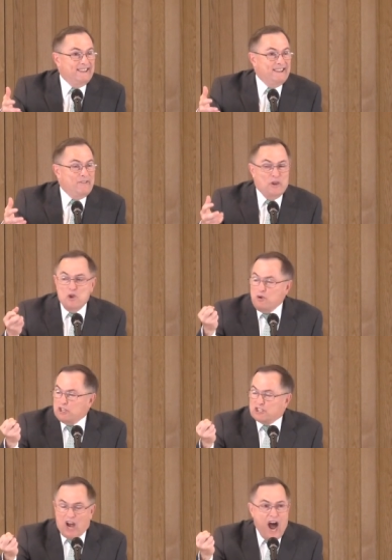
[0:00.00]
The new
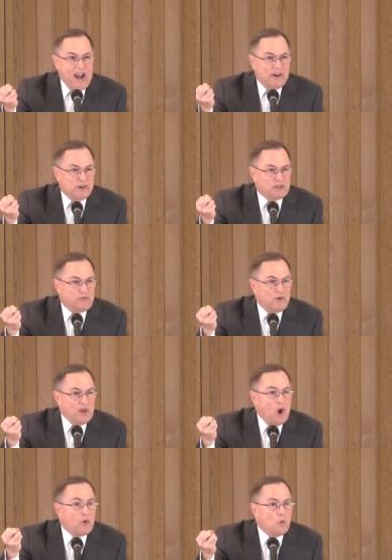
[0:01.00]
desires for the
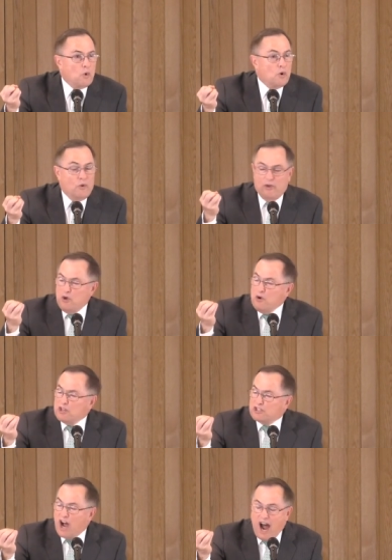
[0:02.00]
other world, the new
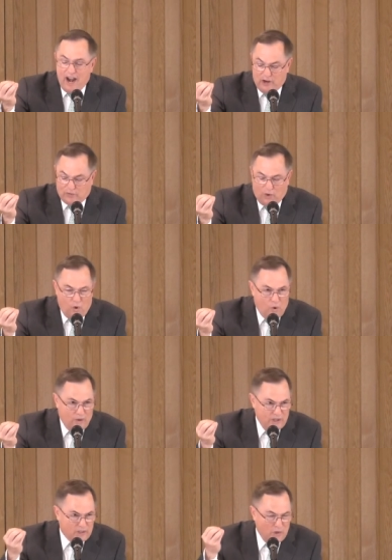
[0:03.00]
desires for
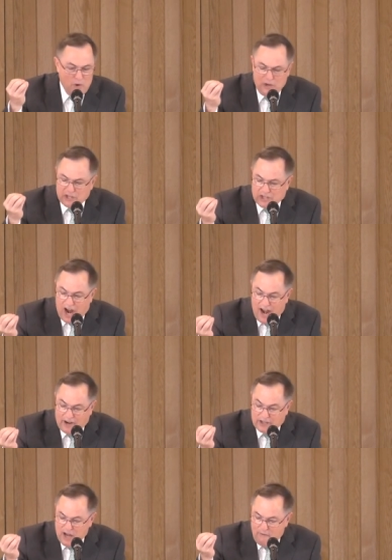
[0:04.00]
holiness, the new
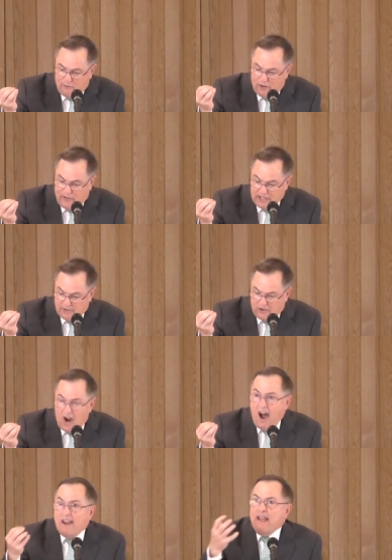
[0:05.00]
desires for the things of
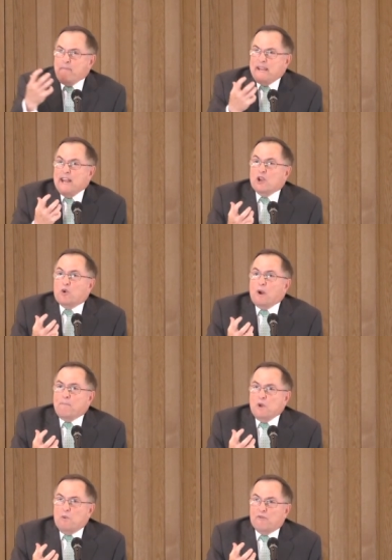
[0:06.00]
God begin to grip
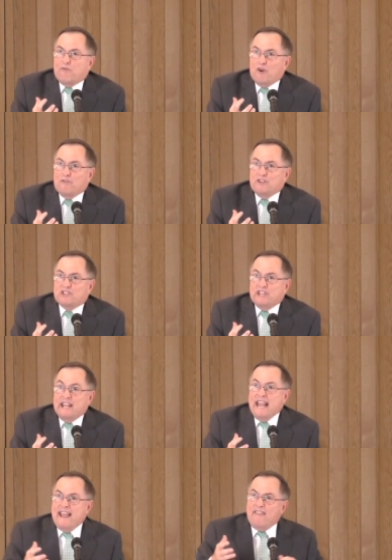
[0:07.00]
you with fervency,
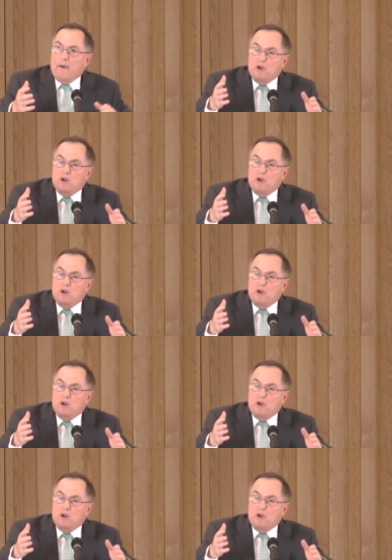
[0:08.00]
and that when